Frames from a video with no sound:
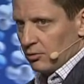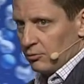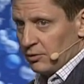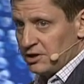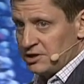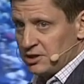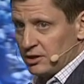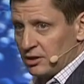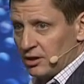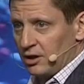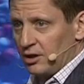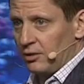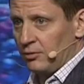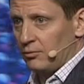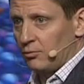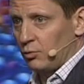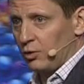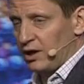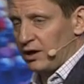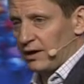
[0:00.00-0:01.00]

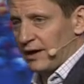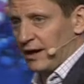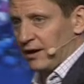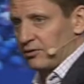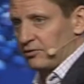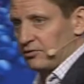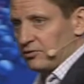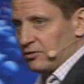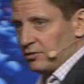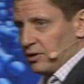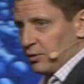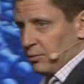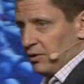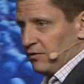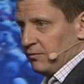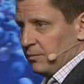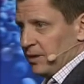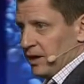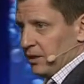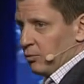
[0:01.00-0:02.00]
Recently, we announced that
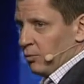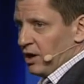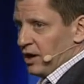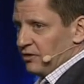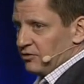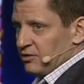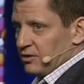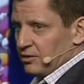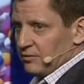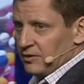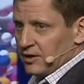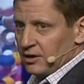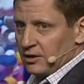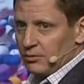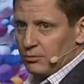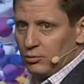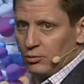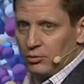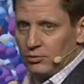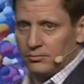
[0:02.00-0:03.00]
we've made Watson
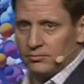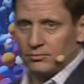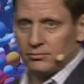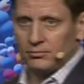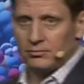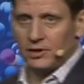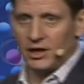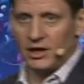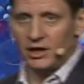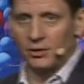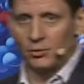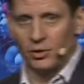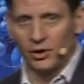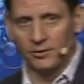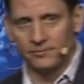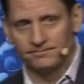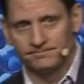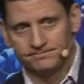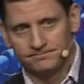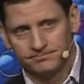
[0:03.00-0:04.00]
available
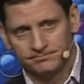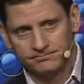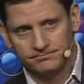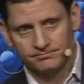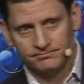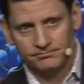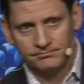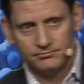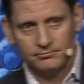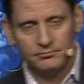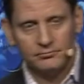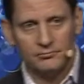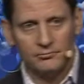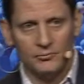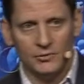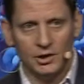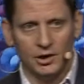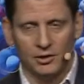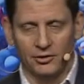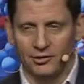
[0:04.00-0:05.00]
anywhere.
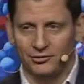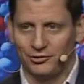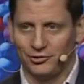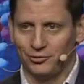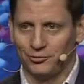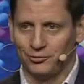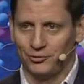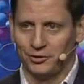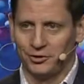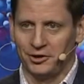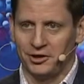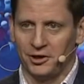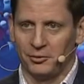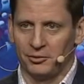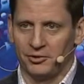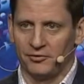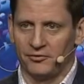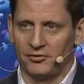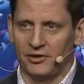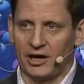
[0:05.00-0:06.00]
And this is really a
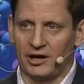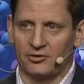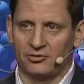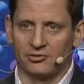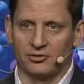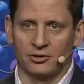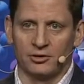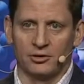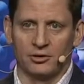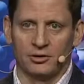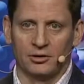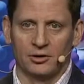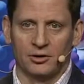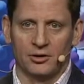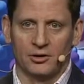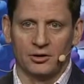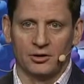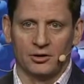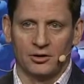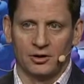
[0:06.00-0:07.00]
reflection
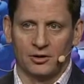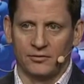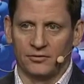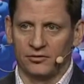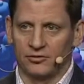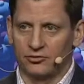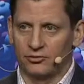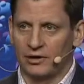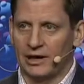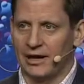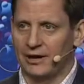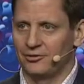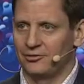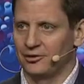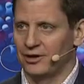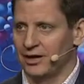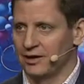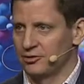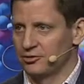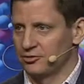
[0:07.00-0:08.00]
of the
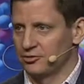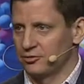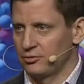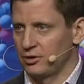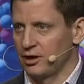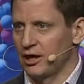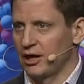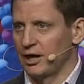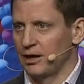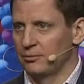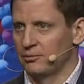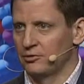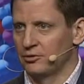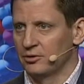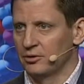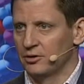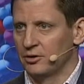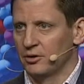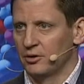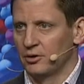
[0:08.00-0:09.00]
strategy I described
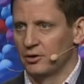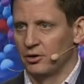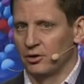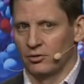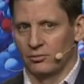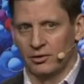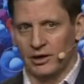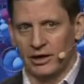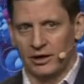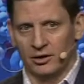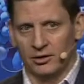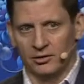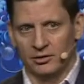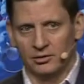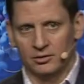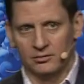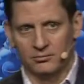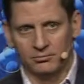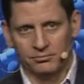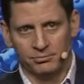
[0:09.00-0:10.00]

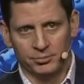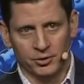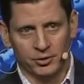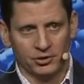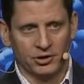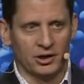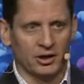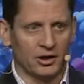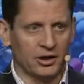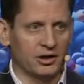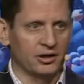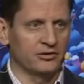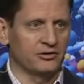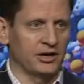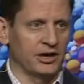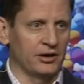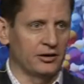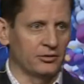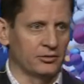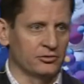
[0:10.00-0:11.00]
around building on
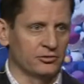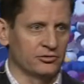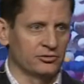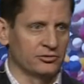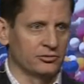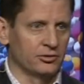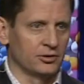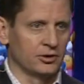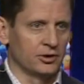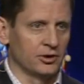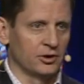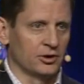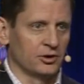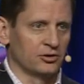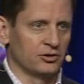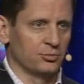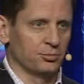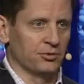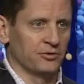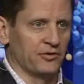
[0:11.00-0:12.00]
containers
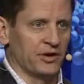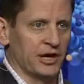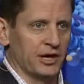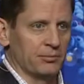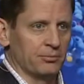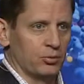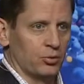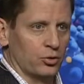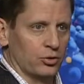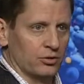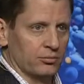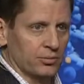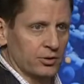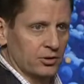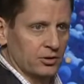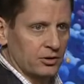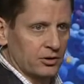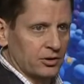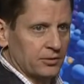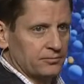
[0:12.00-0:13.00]
to provide
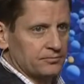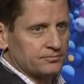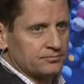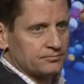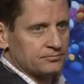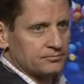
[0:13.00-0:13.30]
portability.